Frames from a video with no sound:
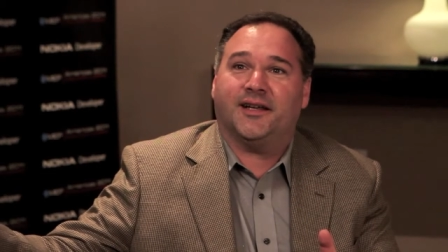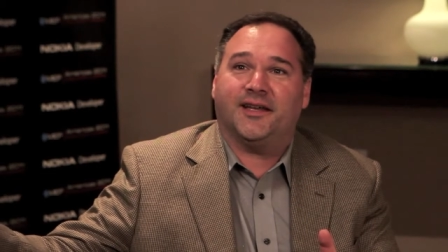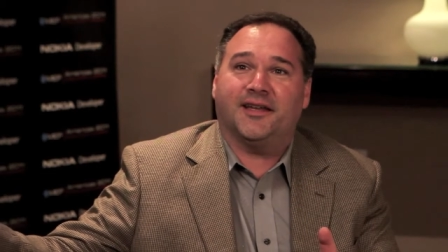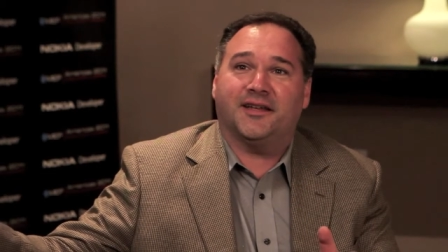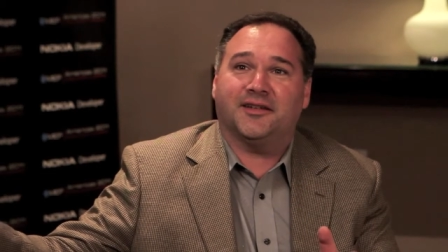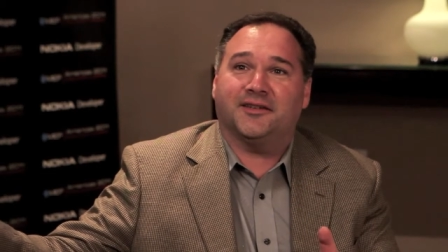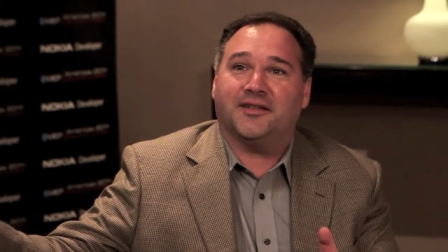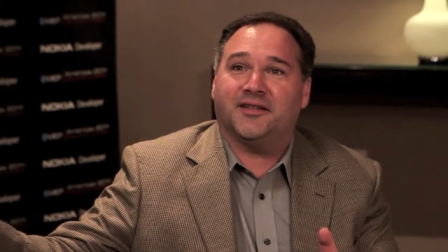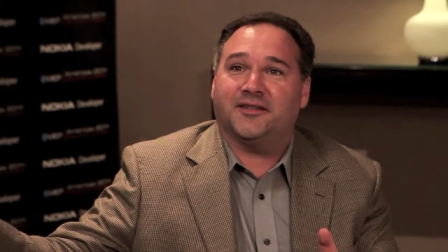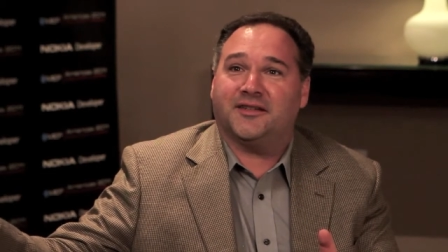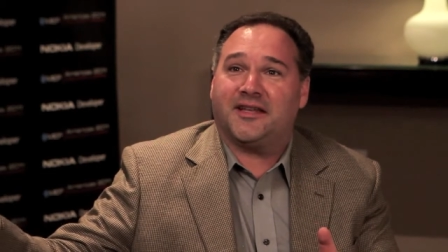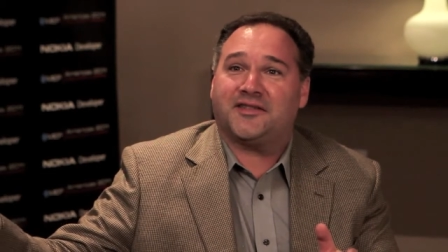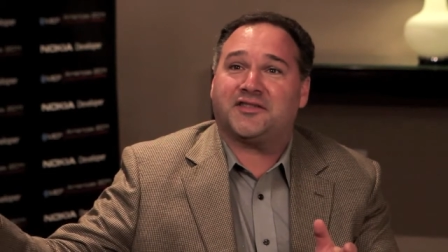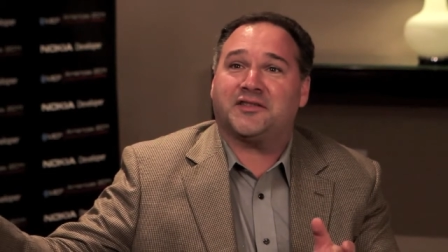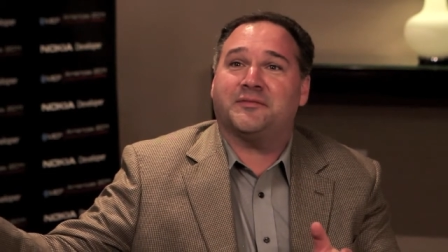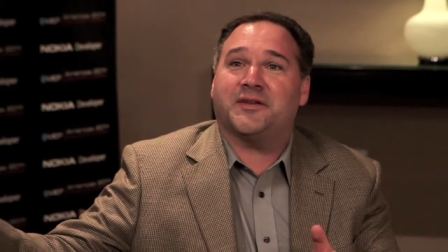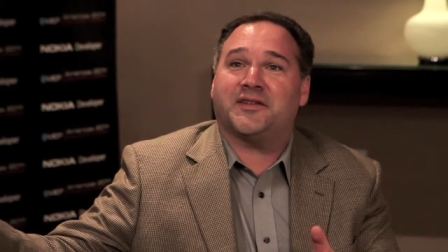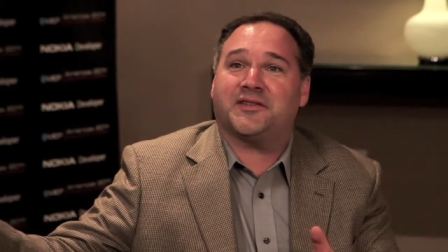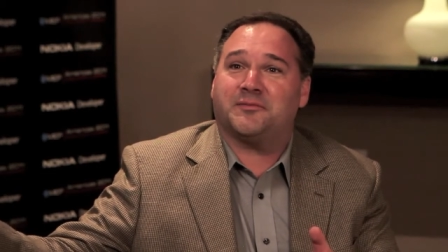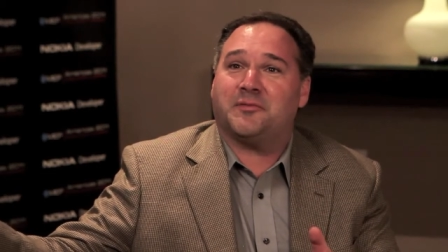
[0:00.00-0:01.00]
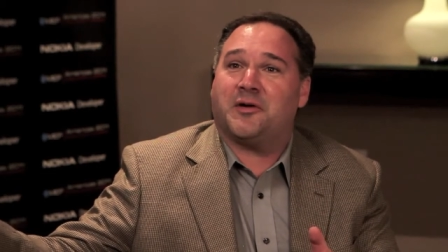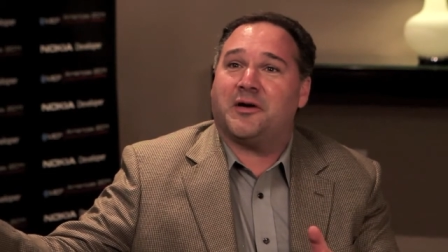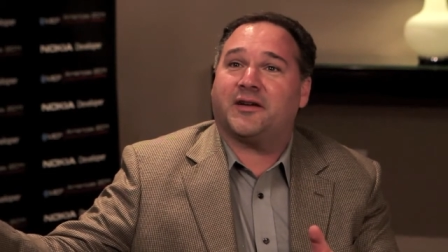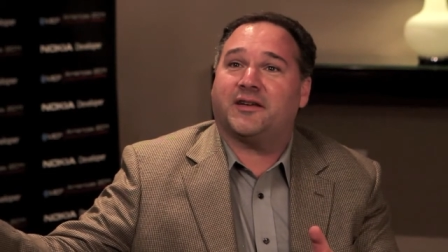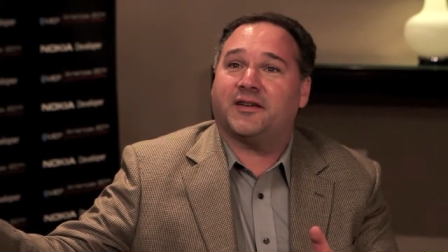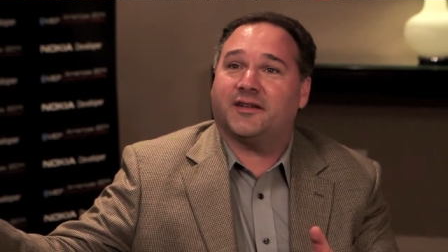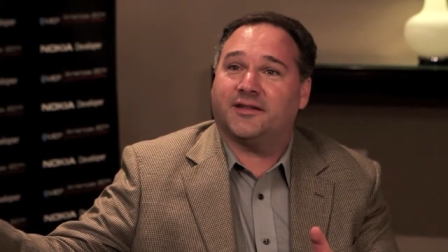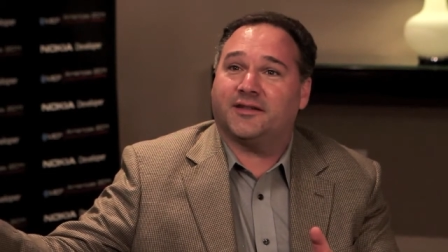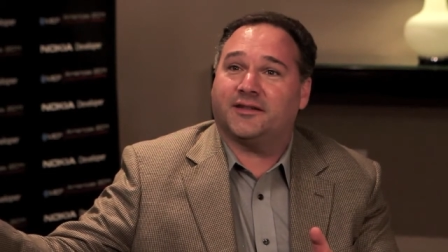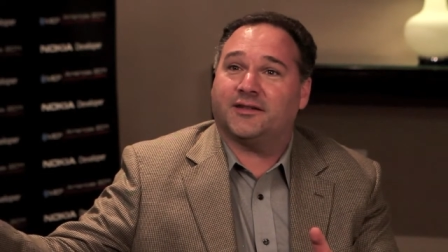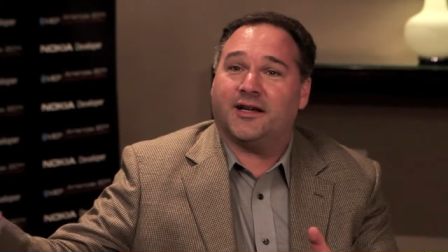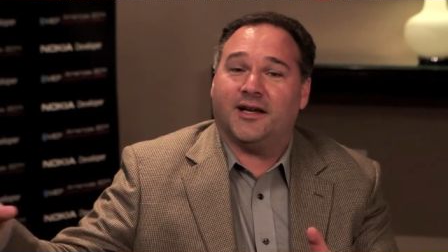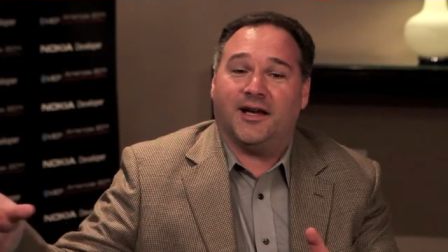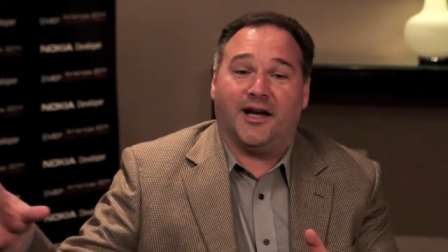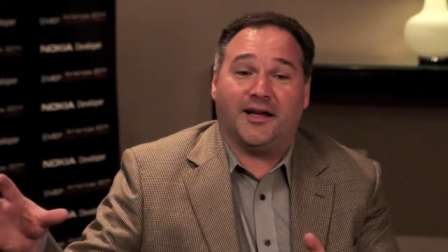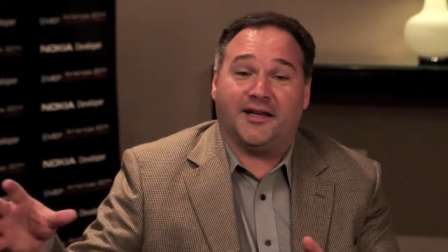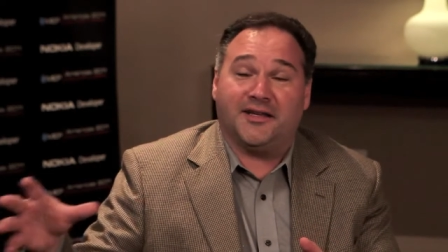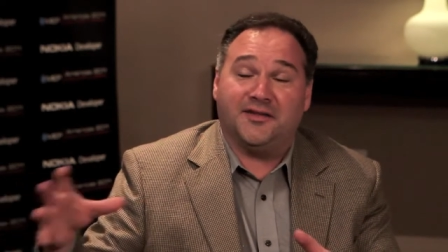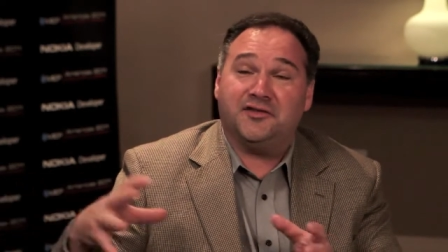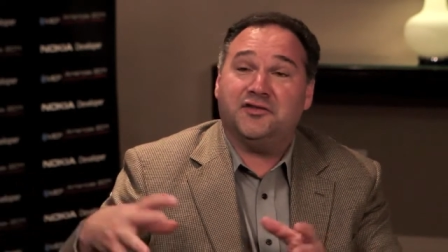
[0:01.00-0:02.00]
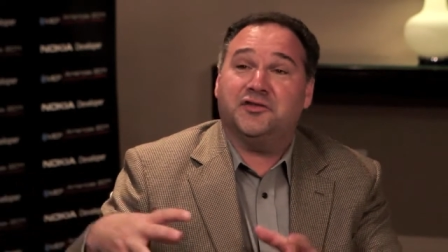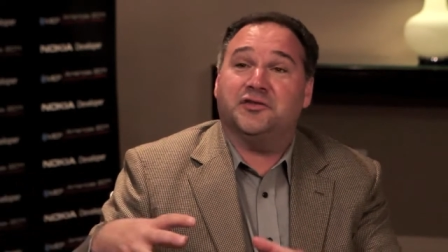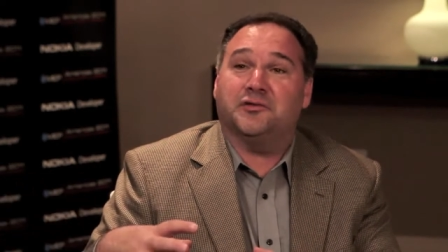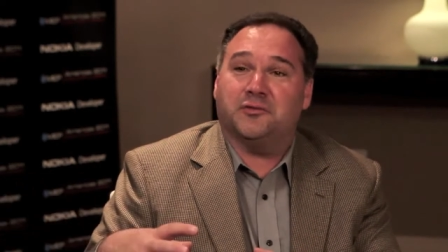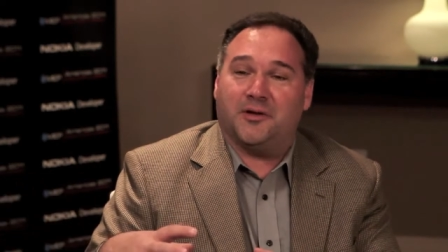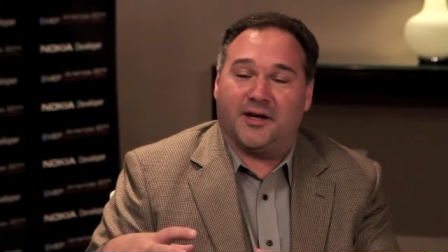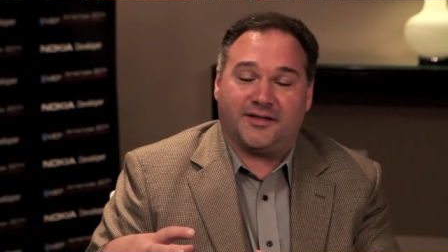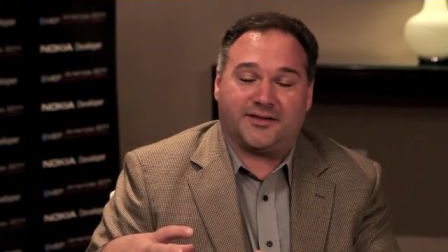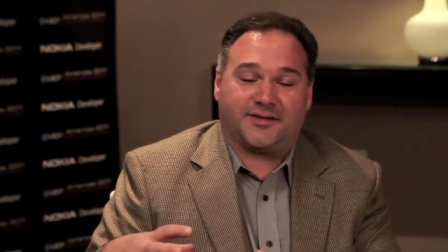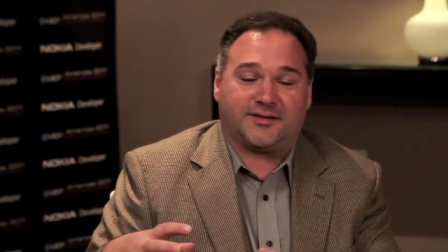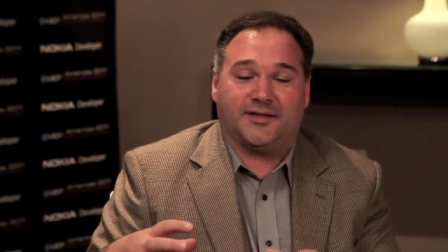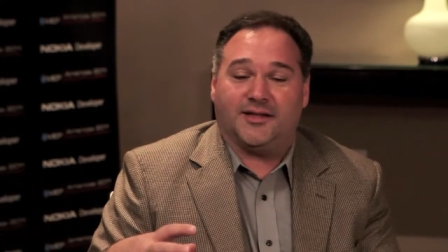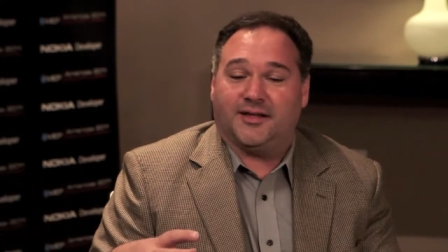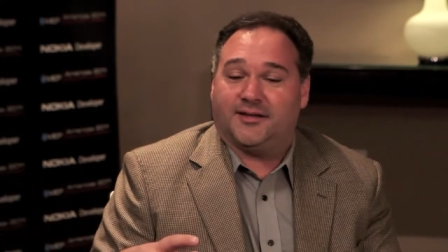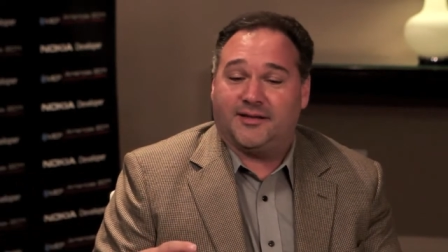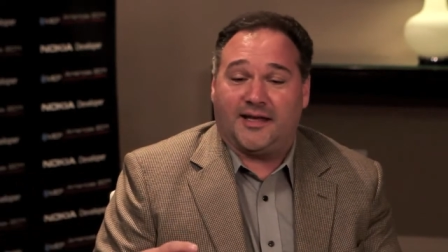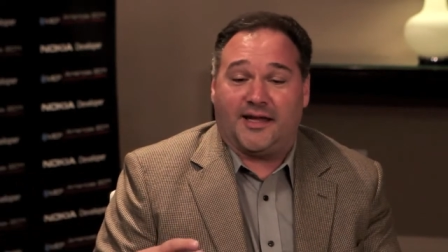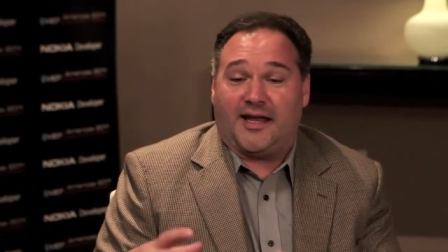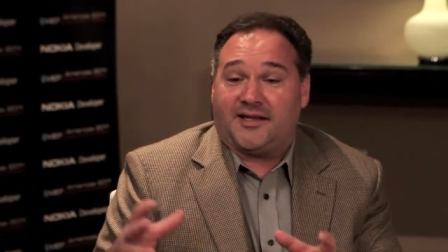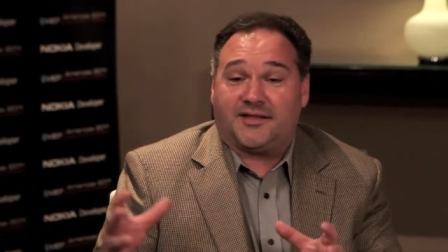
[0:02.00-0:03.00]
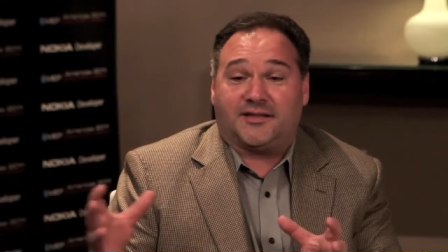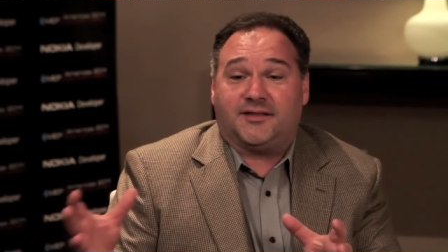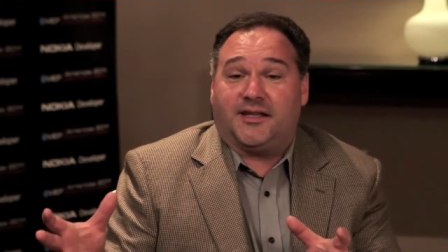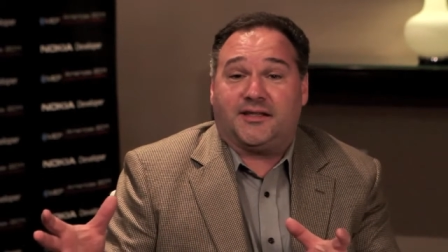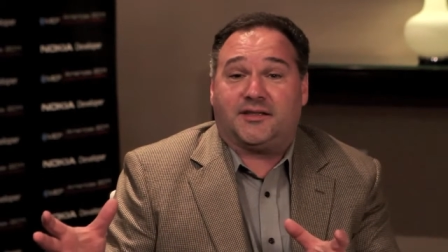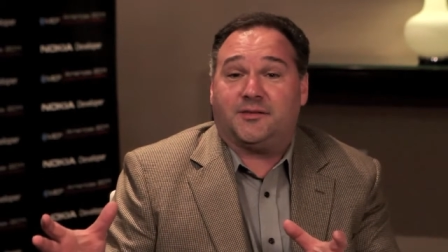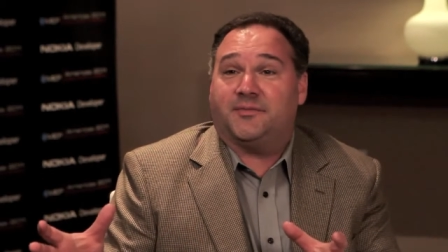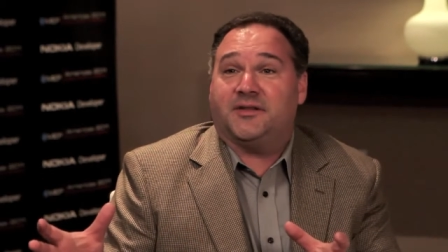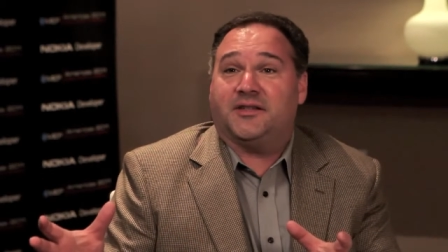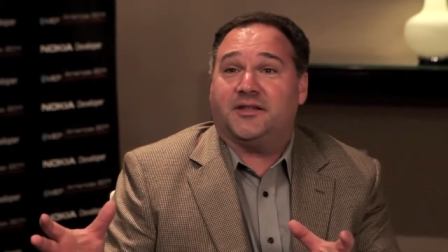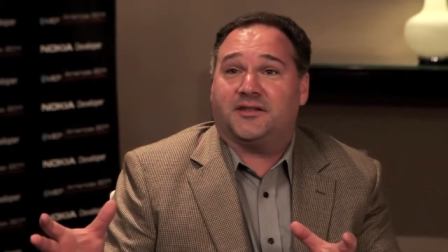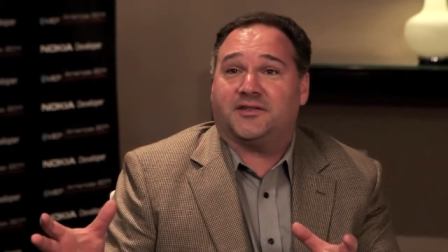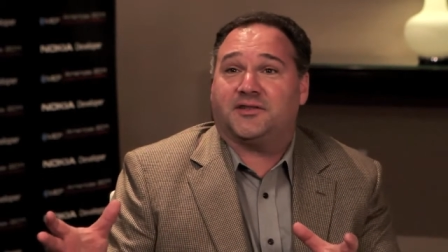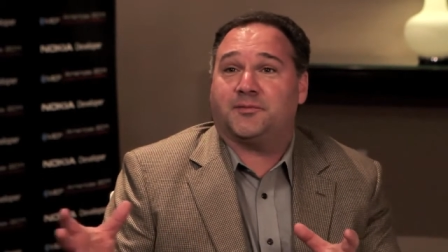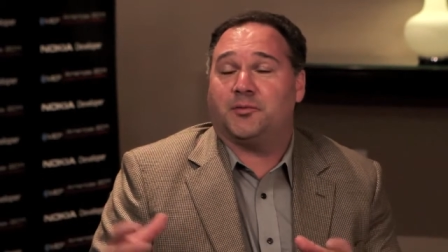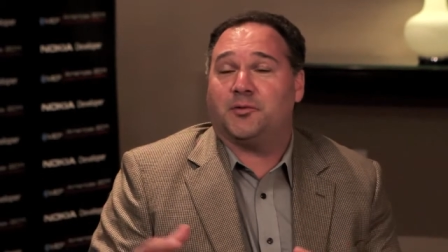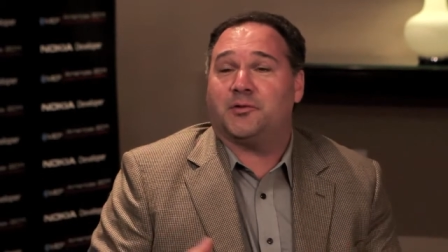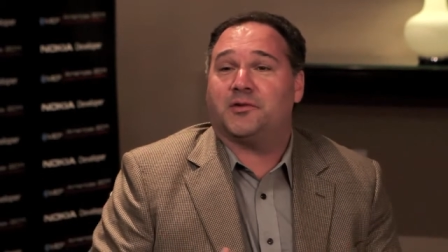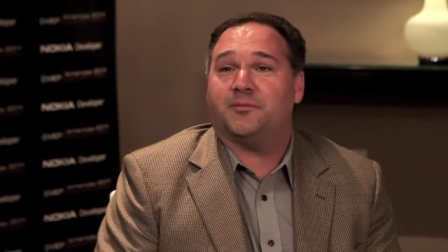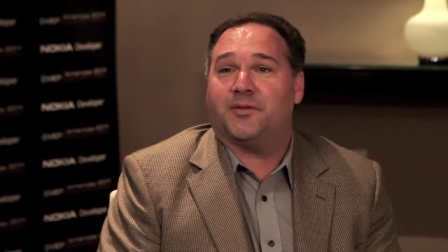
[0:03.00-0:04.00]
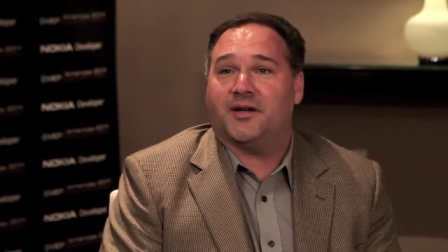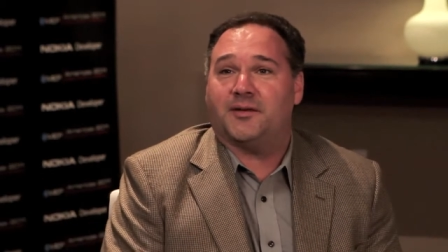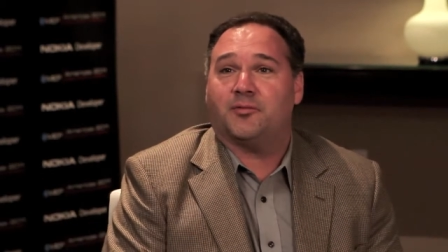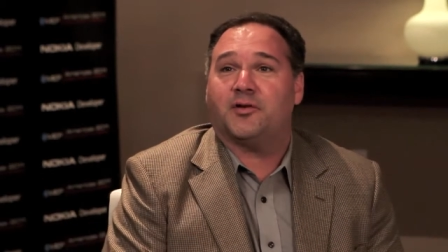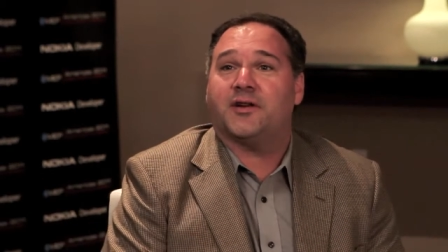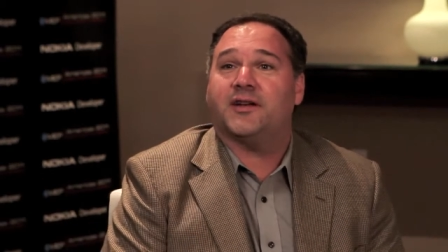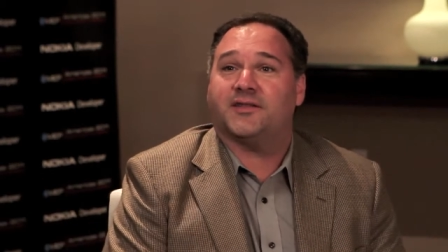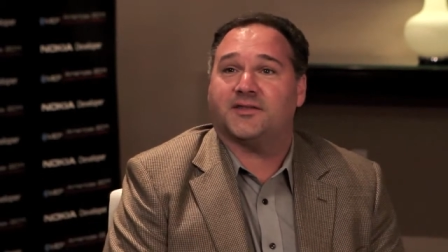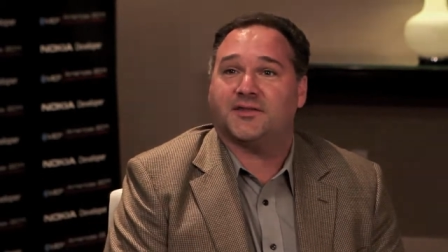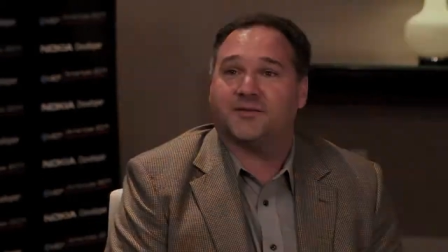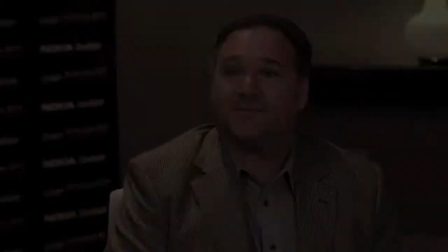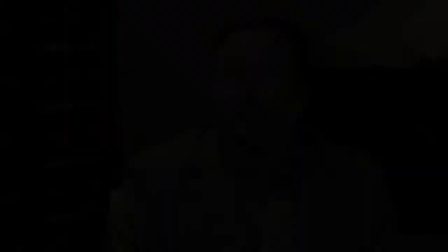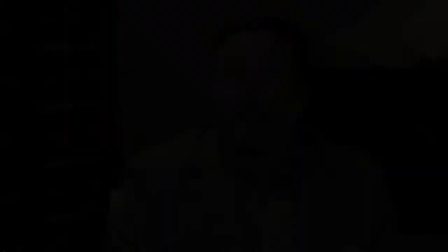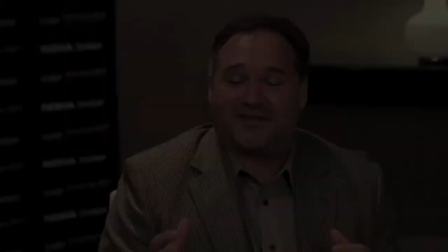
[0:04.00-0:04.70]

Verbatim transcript: in, in SMS marketing uh, in the US that hasn't yet to be explored by brands.